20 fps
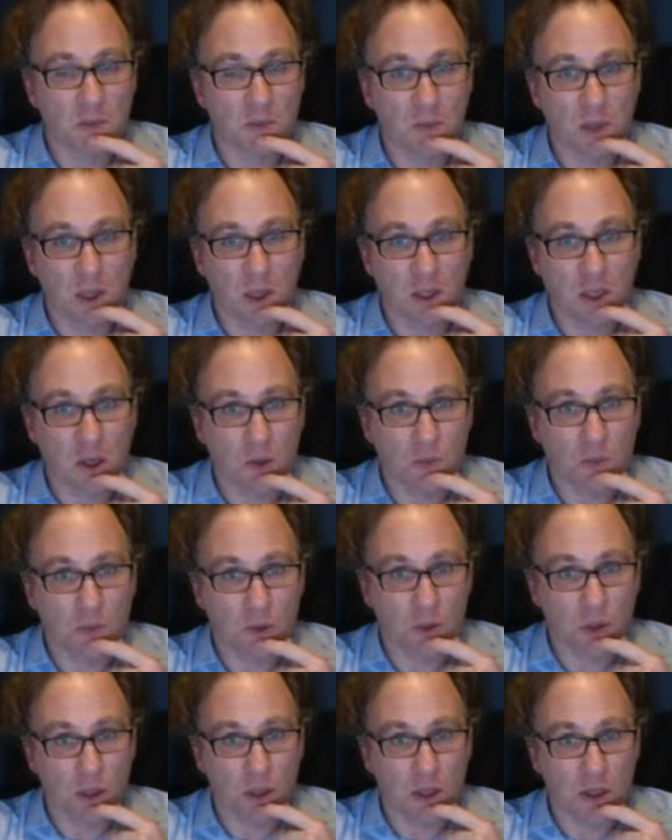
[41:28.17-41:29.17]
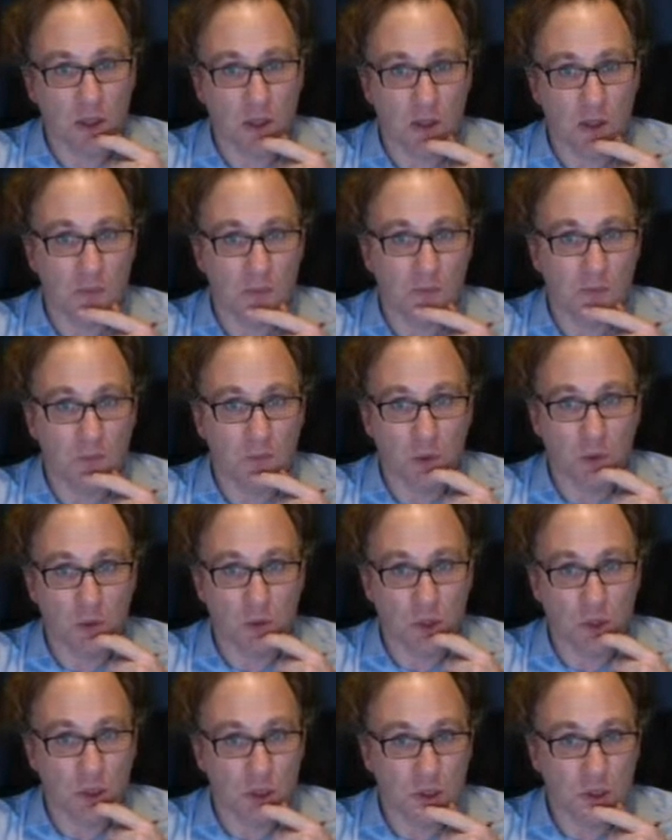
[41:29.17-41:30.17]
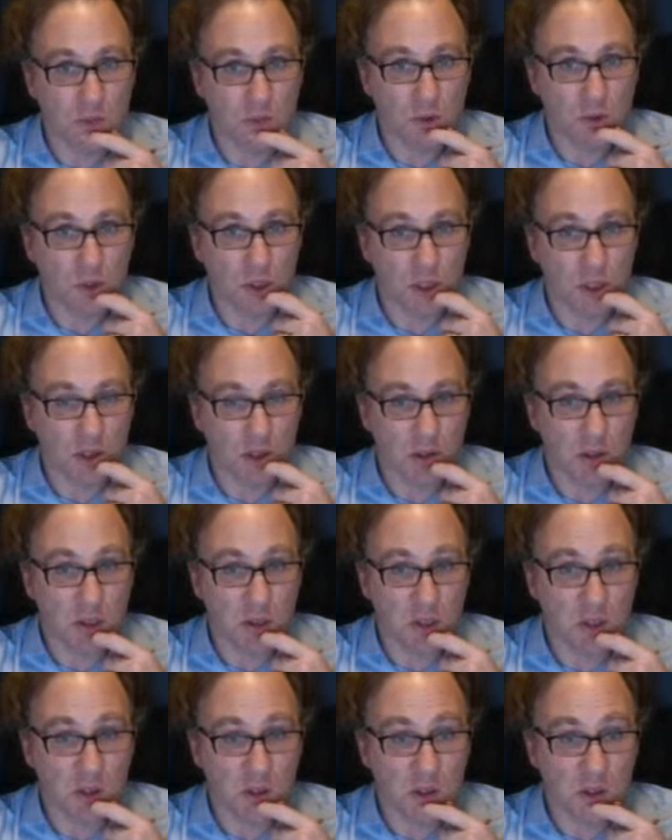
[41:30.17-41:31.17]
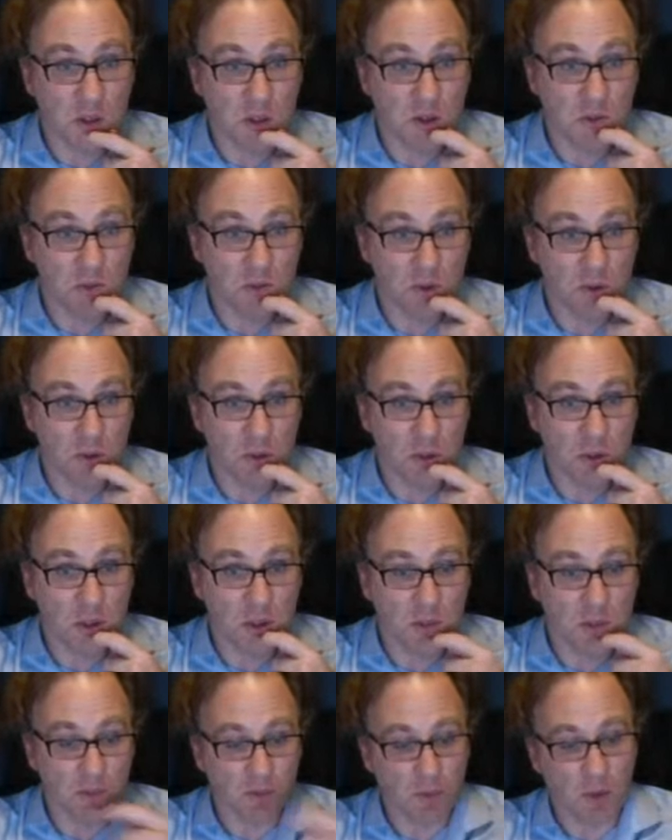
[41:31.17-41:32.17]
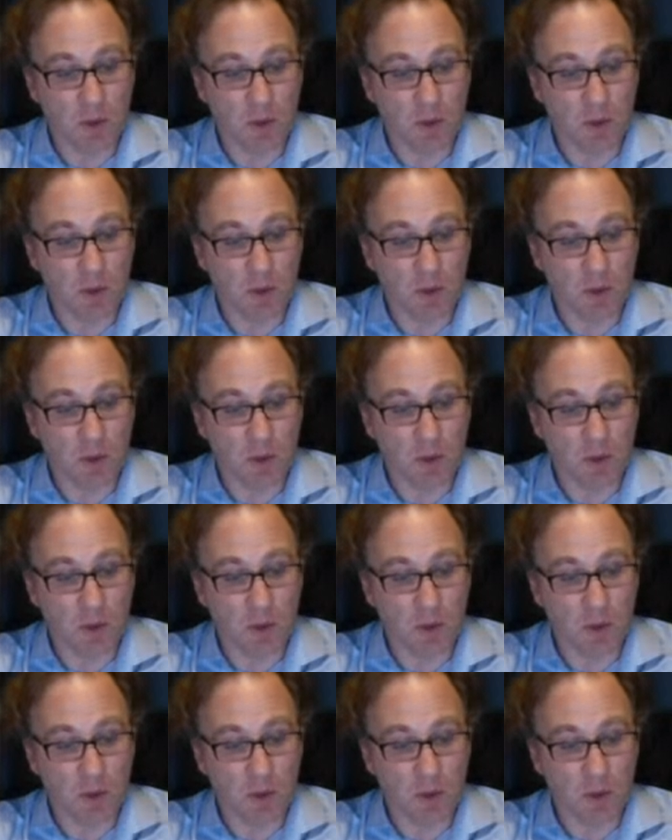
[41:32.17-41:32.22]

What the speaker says: as output then the torsion distributions and the distance distributions.